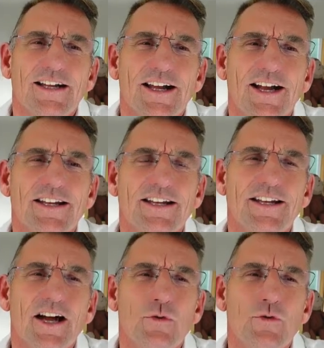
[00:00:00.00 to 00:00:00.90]
and
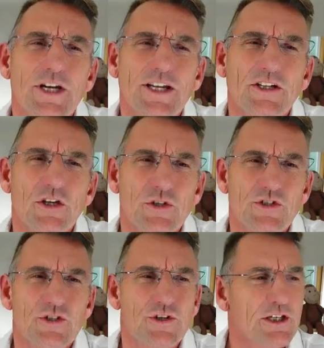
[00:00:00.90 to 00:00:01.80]
I really encourage you
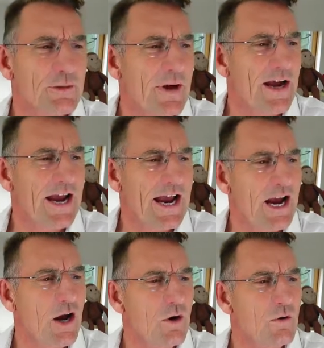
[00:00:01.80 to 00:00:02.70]
to think about
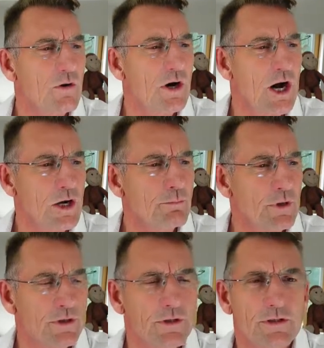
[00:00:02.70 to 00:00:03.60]
how
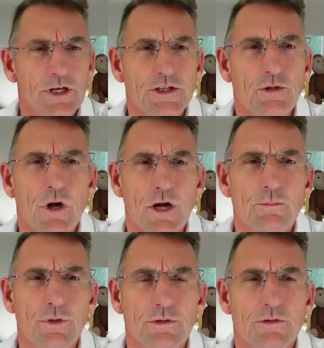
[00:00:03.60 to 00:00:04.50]
open can you
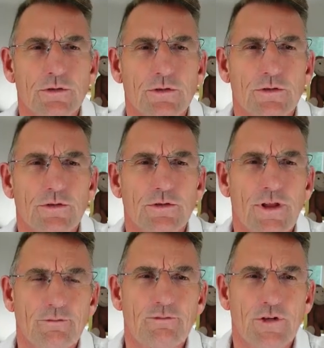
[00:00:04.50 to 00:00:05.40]
open
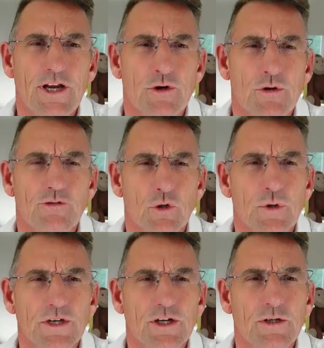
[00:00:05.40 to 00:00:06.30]
that free area of your
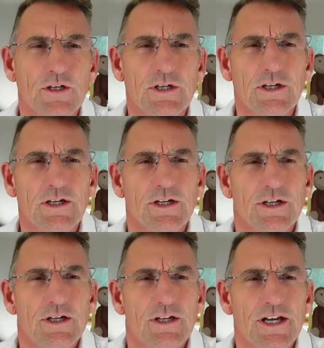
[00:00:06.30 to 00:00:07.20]
window.
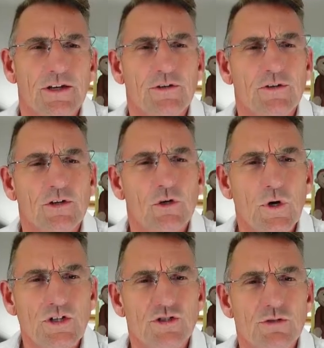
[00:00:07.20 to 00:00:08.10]
Now, the
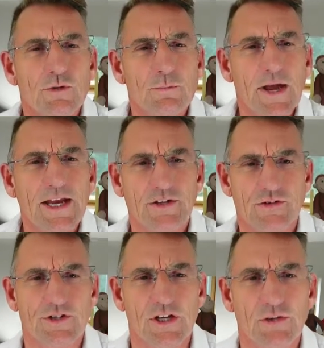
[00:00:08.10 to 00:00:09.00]
question
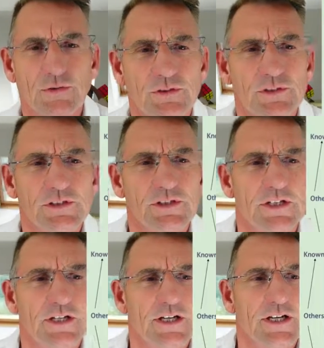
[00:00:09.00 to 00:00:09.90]
remains, though,
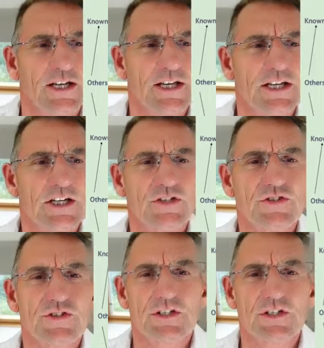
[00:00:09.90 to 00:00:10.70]
is